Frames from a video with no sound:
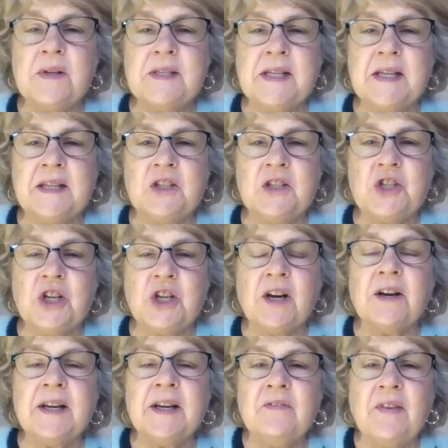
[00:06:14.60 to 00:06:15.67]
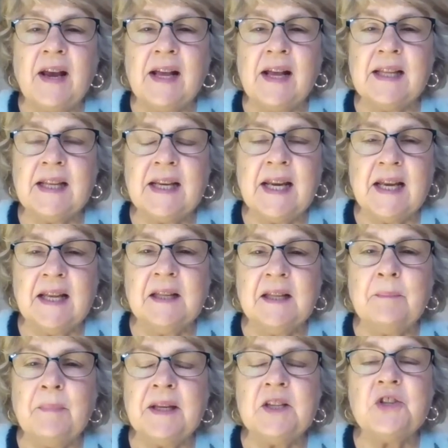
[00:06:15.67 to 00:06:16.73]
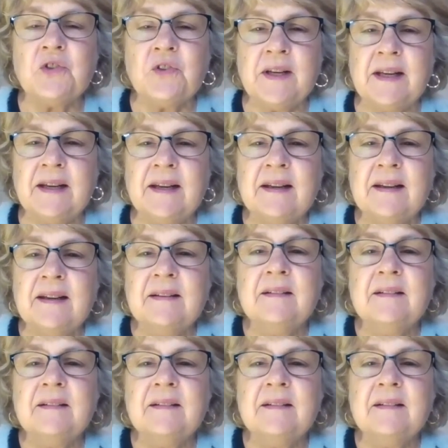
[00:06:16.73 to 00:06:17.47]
was in Cherry Valley Elementary?